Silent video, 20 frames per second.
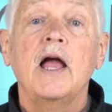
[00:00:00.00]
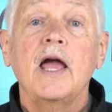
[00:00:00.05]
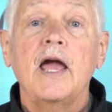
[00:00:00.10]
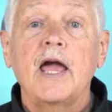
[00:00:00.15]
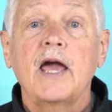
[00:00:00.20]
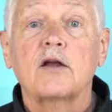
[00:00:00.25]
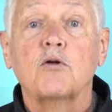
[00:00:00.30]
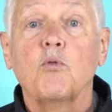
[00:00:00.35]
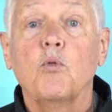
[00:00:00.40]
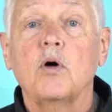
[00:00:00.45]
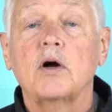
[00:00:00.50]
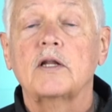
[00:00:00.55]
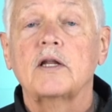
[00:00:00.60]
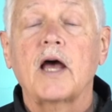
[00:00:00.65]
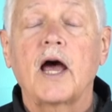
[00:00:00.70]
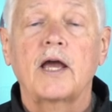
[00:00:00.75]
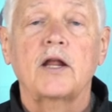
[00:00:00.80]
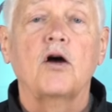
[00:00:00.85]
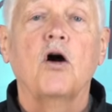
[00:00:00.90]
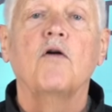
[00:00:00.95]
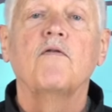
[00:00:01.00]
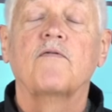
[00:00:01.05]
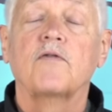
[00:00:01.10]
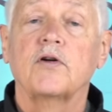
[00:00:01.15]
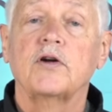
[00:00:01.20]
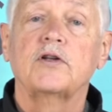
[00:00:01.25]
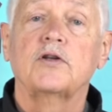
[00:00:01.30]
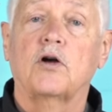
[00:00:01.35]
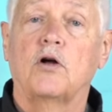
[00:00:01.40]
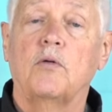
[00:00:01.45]
And one night
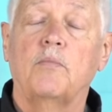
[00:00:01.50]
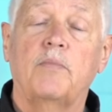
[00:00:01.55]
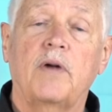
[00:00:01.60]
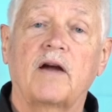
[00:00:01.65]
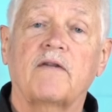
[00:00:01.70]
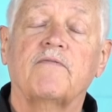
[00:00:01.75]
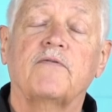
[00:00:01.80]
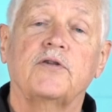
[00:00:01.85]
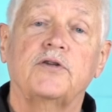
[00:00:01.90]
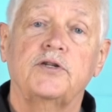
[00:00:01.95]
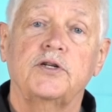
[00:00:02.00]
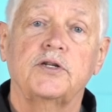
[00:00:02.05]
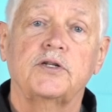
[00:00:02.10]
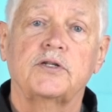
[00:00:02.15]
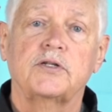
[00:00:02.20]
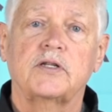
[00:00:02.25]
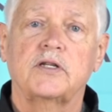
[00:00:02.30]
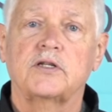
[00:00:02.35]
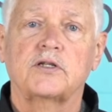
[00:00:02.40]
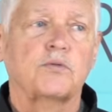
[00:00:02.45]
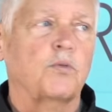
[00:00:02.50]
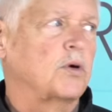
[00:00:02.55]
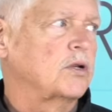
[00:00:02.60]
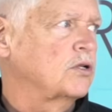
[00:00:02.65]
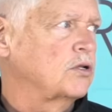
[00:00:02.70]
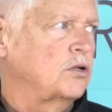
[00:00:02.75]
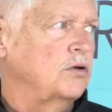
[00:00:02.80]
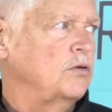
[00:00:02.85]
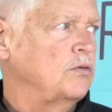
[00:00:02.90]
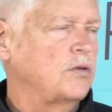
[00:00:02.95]
over adult beverages, this is what,
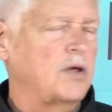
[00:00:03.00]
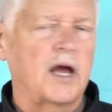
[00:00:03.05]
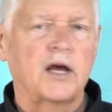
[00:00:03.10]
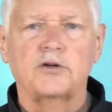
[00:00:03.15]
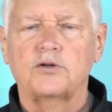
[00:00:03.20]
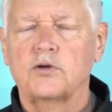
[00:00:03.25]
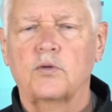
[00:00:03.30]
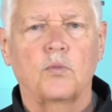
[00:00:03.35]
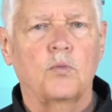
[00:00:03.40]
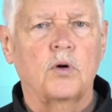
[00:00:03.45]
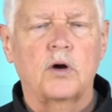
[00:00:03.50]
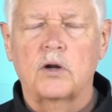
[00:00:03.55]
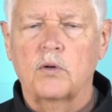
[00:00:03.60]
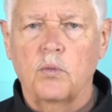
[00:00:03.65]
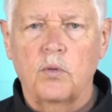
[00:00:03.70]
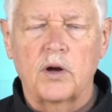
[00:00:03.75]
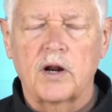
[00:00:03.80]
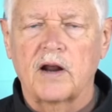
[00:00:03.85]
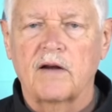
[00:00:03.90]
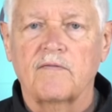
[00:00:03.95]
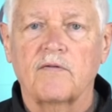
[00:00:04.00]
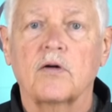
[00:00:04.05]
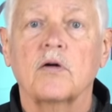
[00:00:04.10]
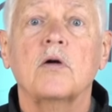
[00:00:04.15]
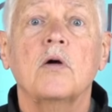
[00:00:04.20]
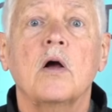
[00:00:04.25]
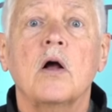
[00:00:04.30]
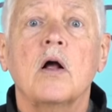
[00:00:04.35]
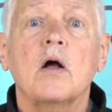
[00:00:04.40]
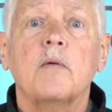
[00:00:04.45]
2001, whatever,
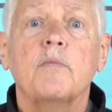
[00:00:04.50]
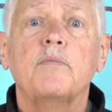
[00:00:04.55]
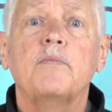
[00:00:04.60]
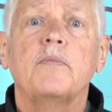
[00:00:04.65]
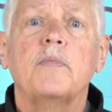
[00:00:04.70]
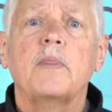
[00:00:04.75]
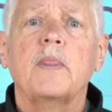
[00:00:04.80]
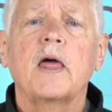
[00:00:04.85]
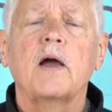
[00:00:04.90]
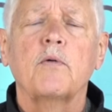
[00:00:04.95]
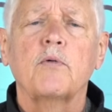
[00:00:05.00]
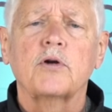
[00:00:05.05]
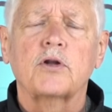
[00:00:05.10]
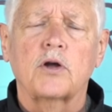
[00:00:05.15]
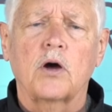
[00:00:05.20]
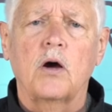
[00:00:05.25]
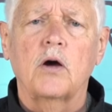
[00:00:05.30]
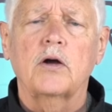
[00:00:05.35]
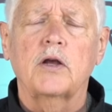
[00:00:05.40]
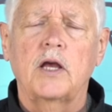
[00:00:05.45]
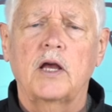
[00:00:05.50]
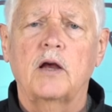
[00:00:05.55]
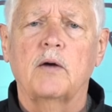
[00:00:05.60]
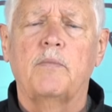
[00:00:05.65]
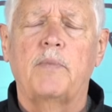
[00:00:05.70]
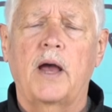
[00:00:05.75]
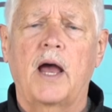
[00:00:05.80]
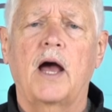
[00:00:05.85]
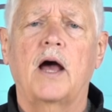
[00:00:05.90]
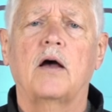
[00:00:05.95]
they were talking
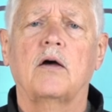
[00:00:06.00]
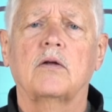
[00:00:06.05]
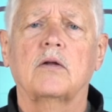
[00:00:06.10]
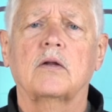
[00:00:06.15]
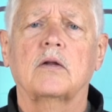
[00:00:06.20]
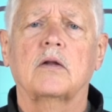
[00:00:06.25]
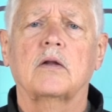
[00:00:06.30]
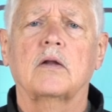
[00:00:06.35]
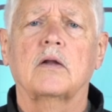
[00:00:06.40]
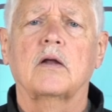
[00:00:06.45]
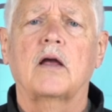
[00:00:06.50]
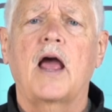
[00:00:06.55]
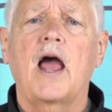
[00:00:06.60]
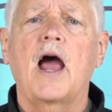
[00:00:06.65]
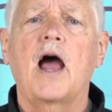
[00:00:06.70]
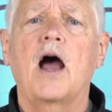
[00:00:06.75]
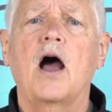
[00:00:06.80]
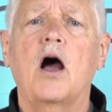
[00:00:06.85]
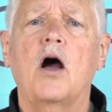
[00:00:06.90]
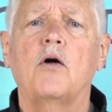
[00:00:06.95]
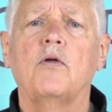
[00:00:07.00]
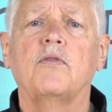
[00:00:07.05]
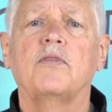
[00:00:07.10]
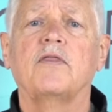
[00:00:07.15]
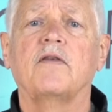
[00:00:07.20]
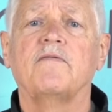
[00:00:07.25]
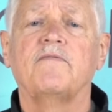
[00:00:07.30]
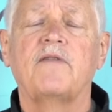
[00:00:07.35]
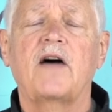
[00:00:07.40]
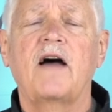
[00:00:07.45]
about how
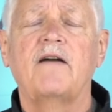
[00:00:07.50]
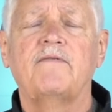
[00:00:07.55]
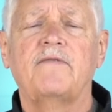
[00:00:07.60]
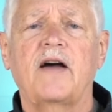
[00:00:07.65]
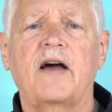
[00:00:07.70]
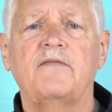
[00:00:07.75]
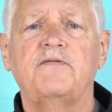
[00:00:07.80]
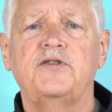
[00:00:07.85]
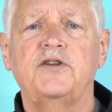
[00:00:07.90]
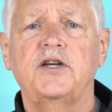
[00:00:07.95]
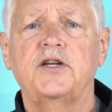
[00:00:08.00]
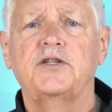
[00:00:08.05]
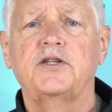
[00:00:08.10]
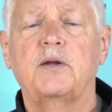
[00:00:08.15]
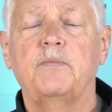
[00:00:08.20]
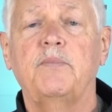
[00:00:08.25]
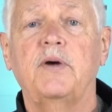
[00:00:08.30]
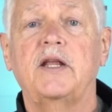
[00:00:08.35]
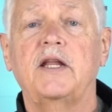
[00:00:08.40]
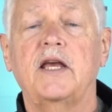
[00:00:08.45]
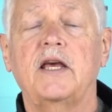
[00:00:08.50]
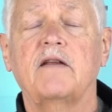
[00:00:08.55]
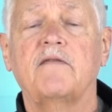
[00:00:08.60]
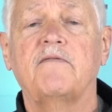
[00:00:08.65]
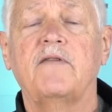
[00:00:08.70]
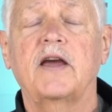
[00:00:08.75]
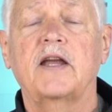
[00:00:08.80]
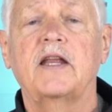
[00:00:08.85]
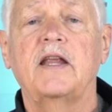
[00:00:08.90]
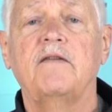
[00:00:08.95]
the 5.56 had been
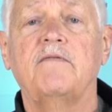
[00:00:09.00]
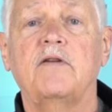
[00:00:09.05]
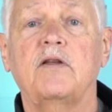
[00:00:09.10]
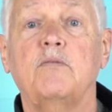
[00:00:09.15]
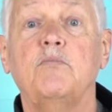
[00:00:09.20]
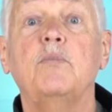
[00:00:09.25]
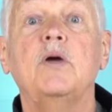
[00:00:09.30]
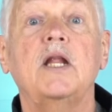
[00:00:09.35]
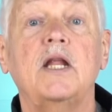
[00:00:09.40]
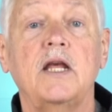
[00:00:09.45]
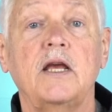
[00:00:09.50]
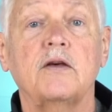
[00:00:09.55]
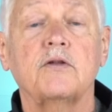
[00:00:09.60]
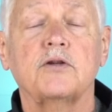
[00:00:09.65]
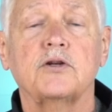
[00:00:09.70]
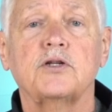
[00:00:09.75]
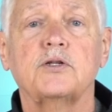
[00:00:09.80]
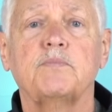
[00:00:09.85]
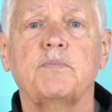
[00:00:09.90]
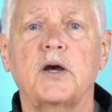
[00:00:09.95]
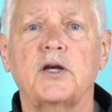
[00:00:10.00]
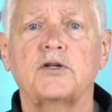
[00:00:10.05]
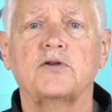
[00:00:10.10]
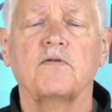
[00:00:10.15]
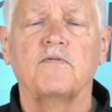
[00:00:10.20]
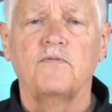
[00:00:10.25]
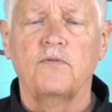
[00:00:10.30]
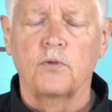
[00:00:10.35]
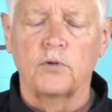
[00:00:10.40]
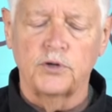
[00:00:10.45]
ineffective in many of the
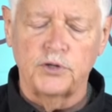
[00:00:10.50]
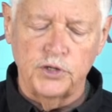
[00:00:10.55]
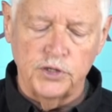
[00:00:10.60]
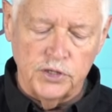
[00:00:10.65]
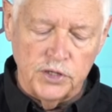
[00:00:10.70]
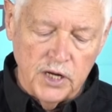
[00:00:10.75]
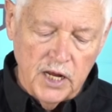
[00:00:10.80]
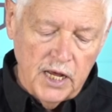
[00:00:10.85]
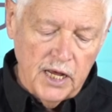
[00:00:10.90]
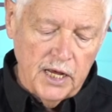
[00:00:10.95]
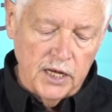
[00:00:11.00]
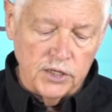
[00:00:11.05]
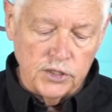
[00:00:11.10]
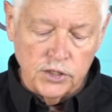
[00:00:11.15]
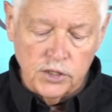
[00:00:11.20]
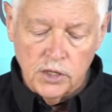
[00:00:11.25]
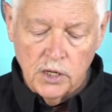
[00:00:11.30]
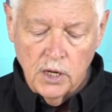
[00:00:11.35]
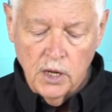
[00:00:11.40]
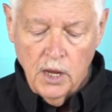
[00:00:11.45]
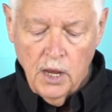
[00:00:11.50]
Special Forces needs.